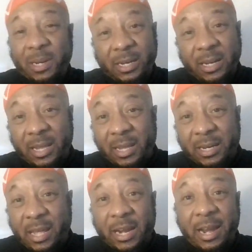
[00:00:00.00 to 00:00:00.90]
and
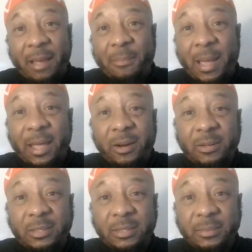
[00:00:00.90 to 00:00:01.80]
none of that
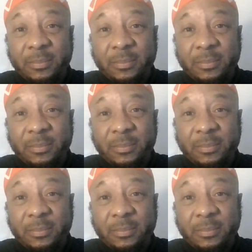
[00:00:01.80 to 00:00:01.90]
matters.